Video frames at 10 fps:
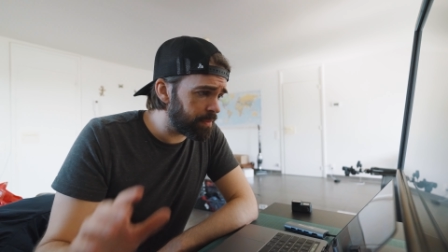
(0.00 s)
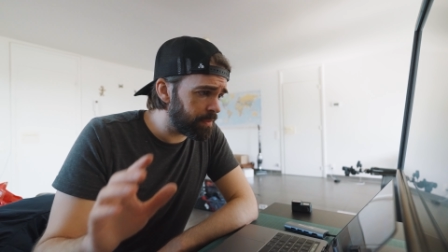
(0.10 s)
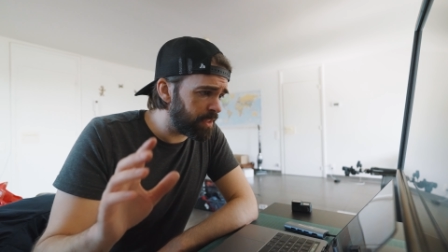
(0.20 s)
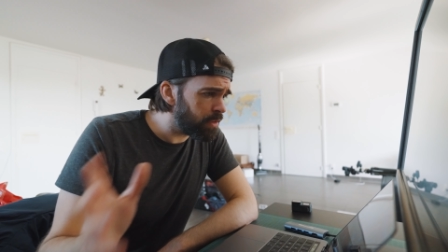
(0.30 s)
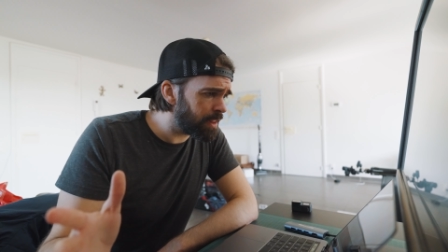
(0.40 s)

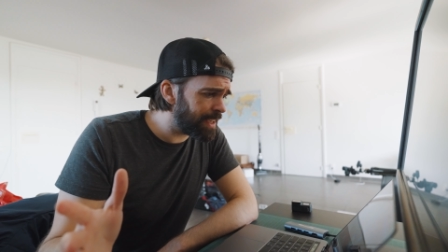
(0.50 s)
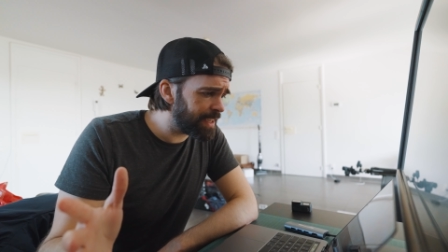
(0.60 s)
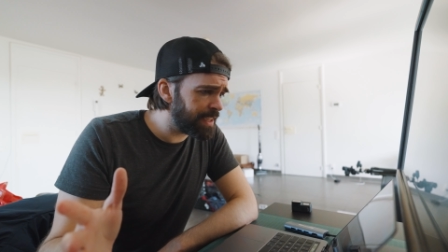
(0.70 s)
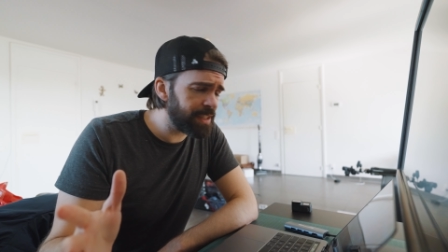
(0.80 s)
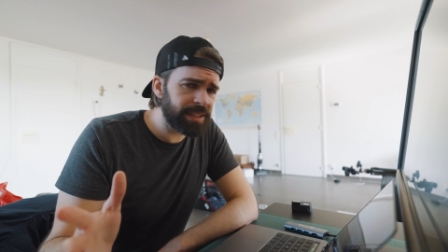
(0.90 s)
The only thing
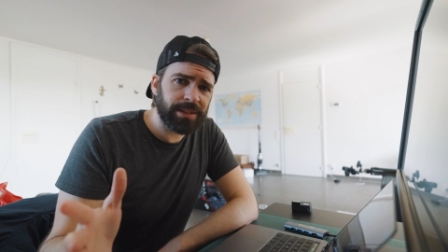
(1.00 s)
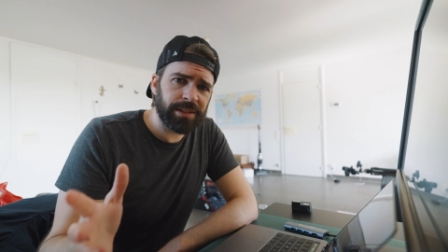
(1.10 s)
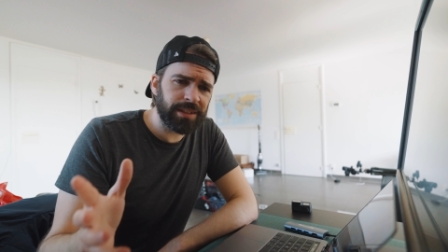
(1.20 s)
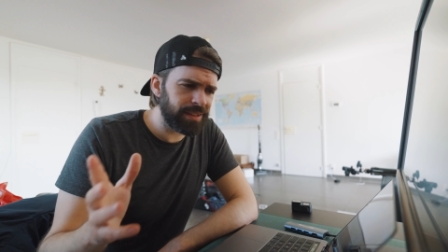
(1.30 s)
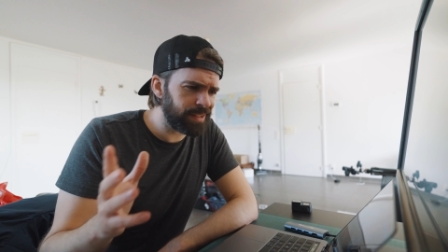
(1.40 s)
is,
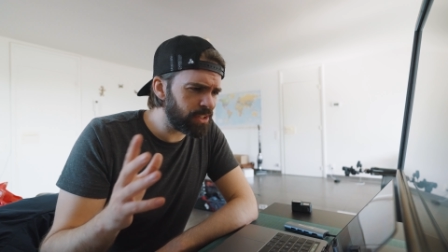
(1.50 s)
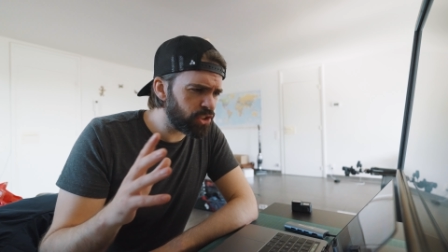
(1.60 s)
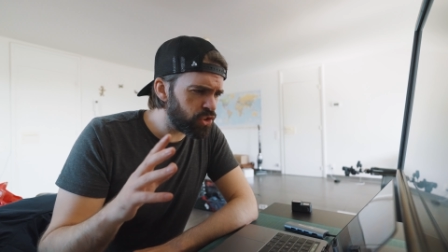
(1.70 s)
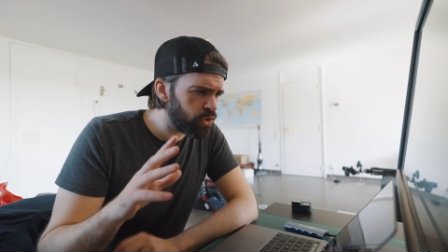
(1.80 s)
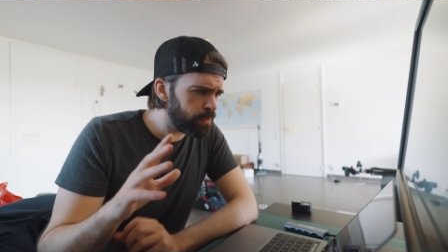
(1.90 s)
there's
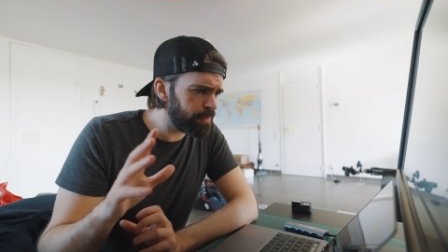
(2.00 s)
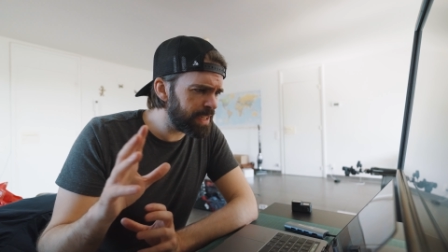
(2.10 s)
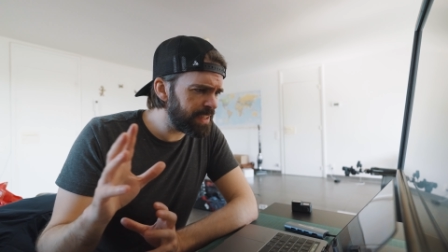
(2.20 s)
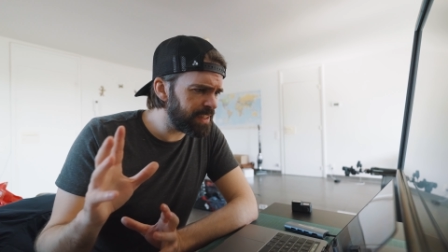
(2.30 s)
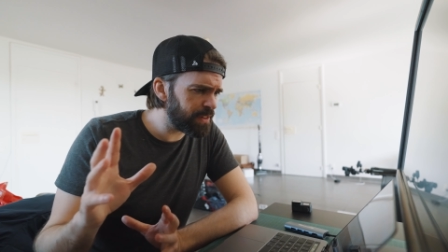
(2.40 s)
so
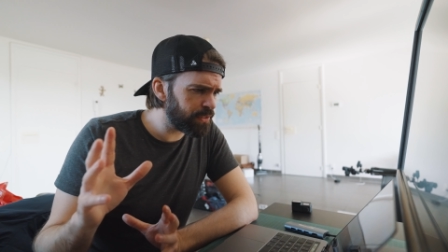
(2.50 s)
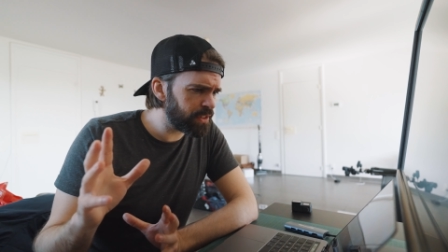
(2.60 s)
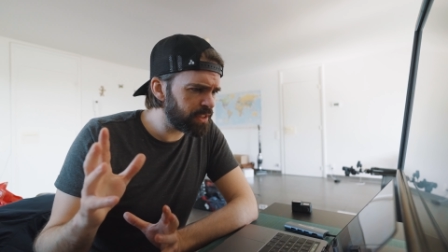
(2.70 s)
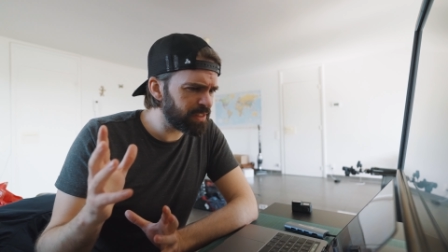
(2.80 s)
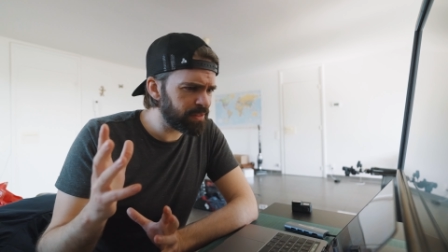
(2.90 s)
many
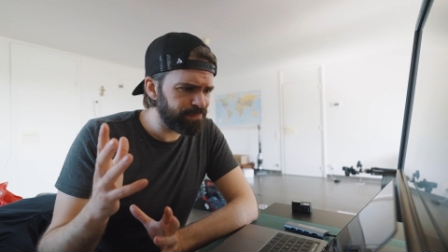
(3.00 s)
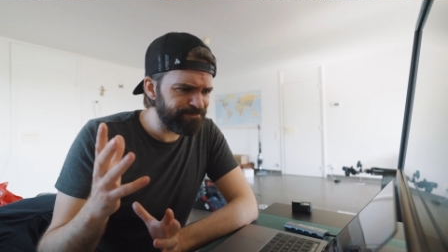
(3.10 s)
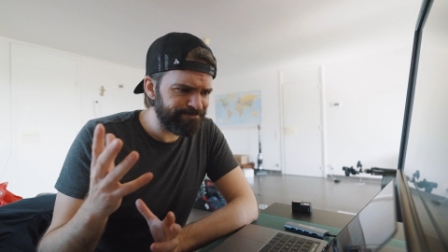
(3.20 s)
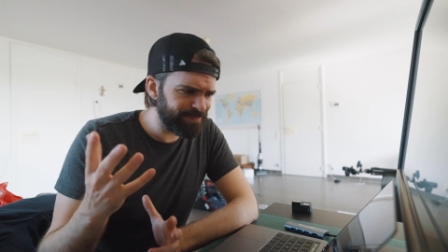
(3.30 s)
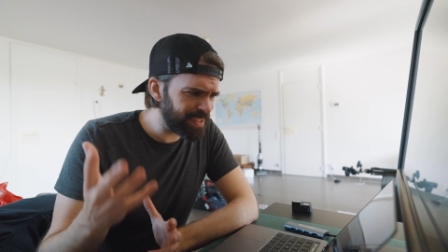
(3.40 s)
different
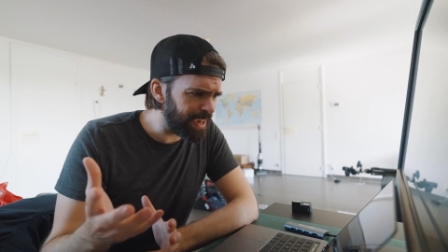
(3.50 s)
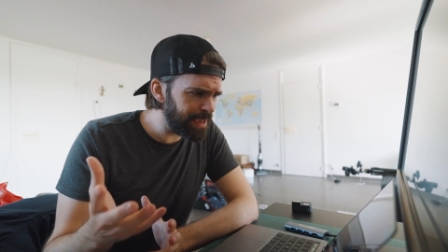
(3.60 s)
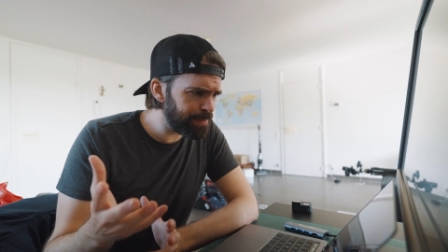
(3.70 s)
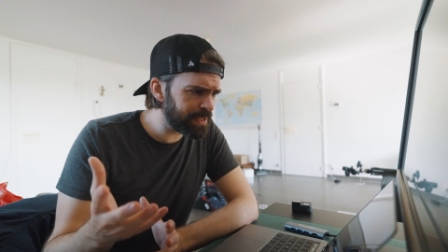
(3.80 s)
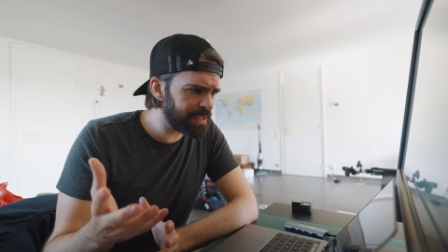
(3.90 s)

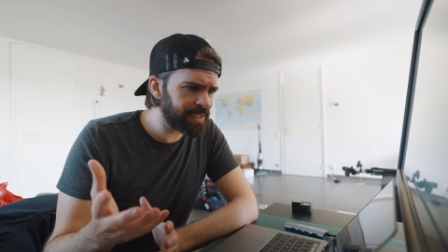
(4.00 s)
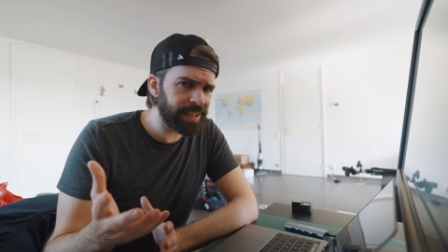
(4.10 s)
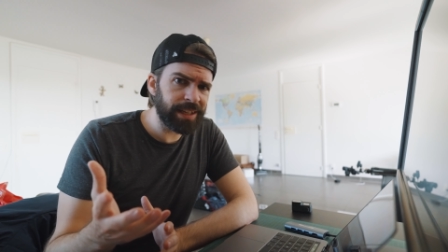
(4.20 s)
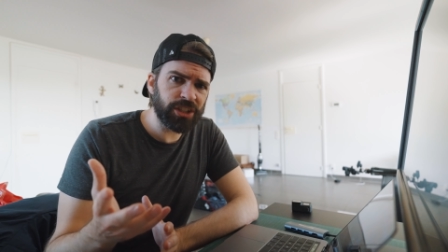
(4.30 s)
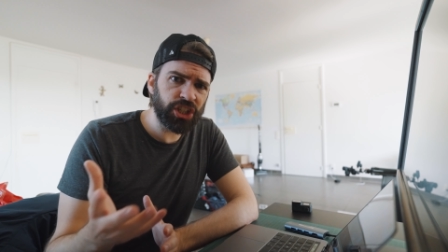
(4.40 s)
types
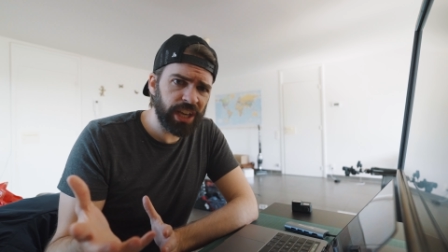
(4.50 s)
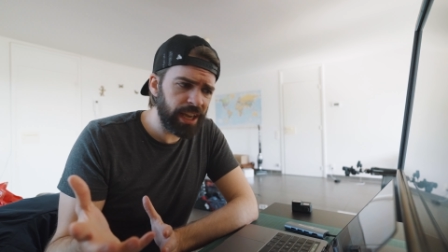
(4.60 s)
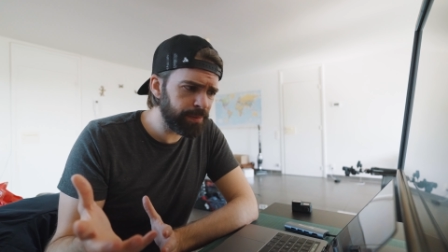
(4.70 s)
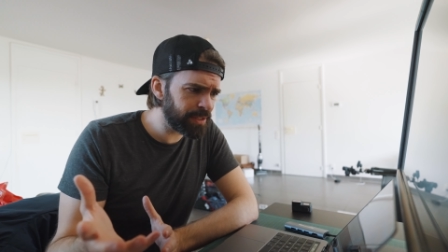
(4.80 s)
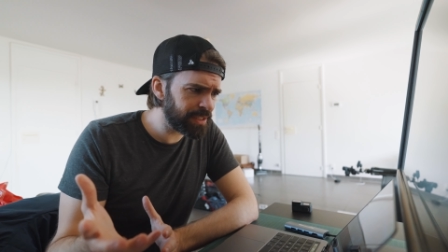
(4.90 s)
and
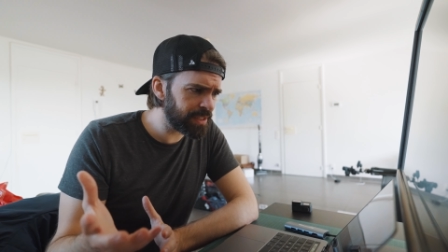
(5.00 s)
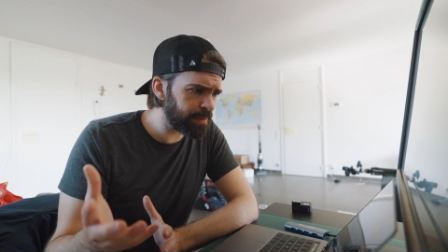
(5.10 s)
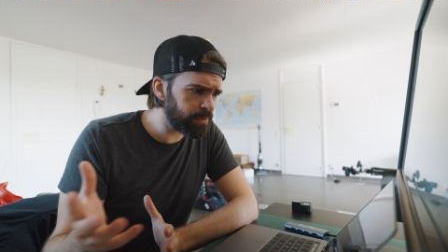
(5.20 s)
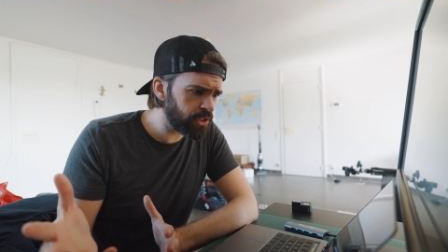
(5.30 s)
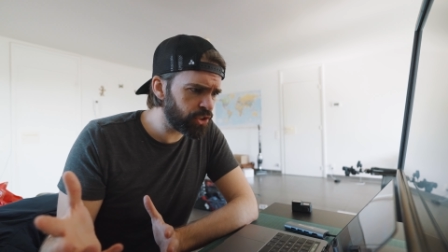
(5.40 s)
shapes.
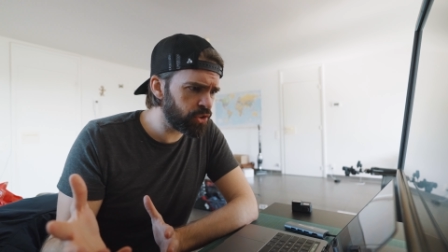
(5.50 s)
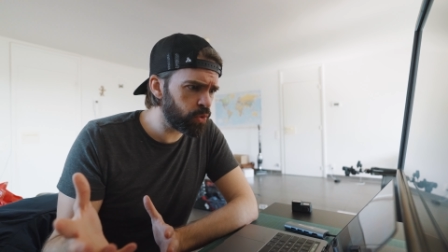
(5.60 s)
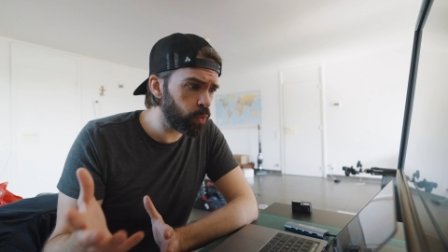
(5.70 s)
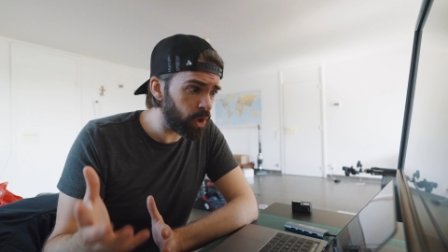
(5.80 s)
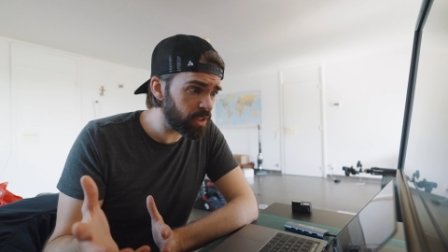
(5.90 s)
I'm not sure
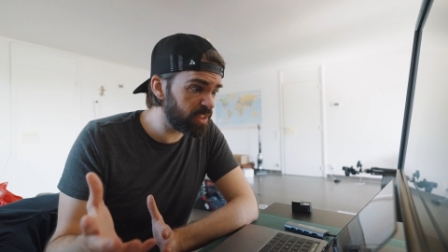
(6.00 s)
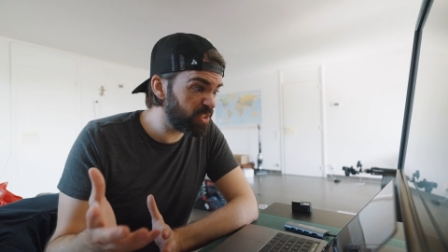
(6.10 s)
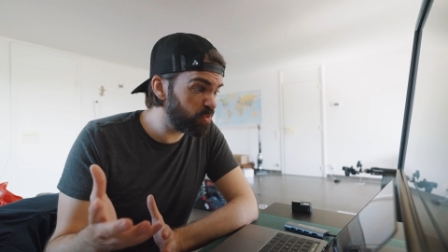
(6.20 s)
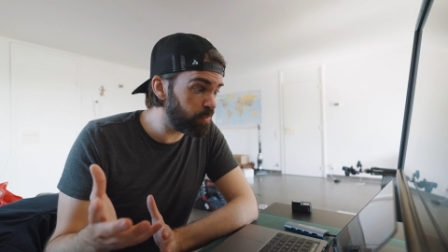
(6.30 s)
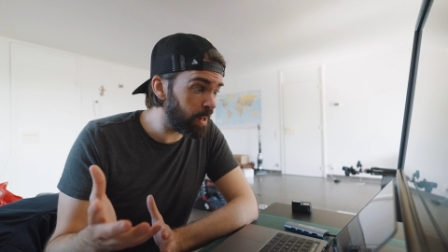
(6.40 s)
what
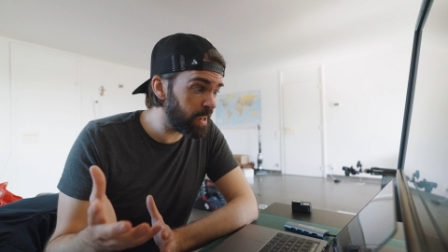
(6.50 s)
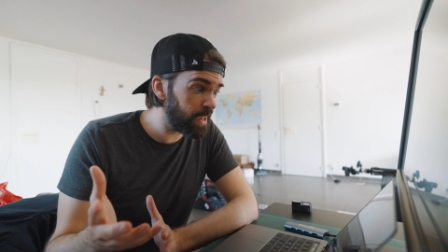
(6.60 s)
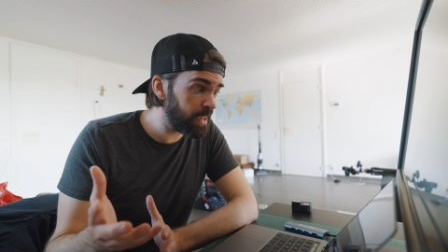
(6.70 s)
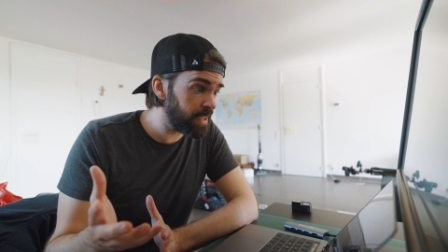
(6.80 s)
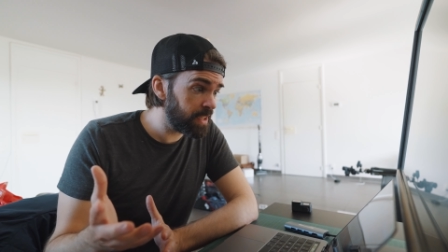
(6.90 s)
to buy.